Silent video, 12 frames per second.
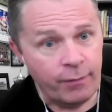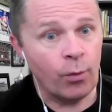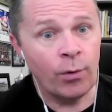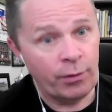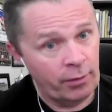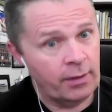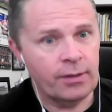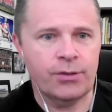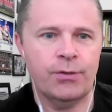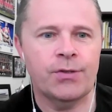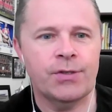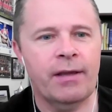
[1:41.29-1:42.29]
if you're going to,
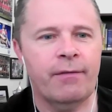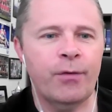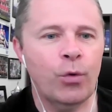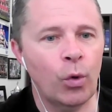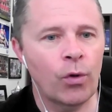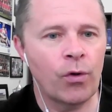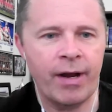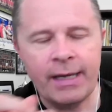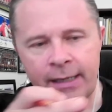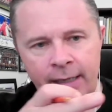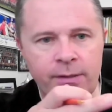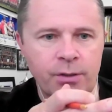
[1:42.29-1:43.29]
as you say, fuel
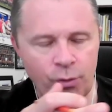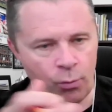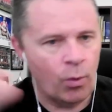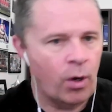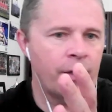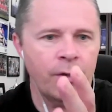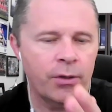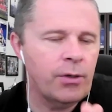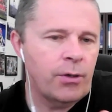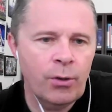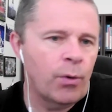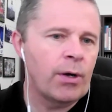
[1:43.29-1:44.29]
greatness, you
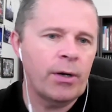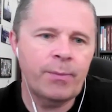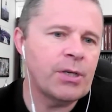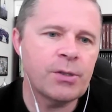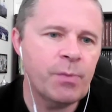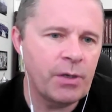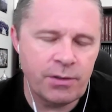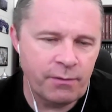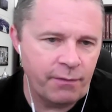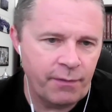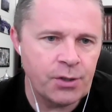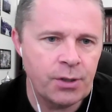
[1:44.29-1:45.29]
don't want to just be
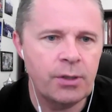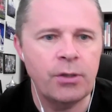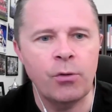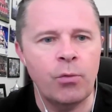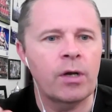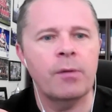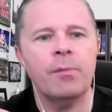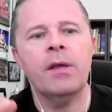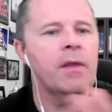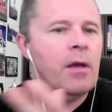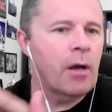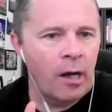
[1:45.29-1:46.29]
sufficient. You want to
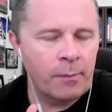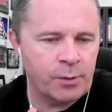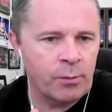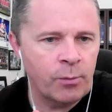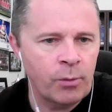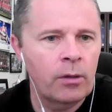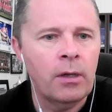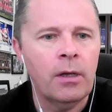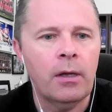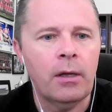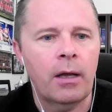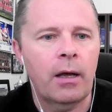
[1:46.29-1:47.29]
be in the optimal
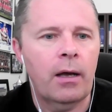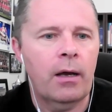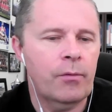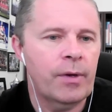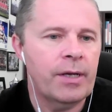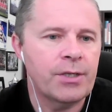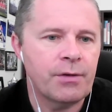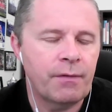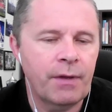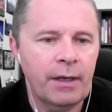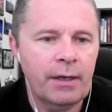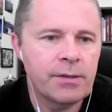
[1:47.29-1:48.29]
range
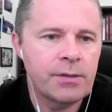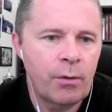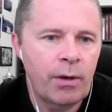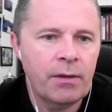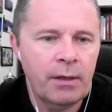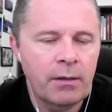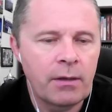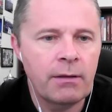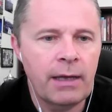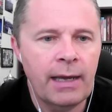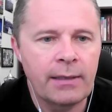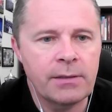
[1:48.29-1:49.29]
of things. So I think
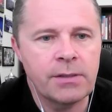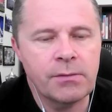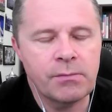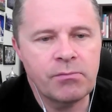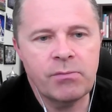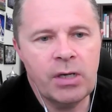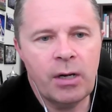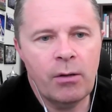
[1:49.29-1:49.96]
that's,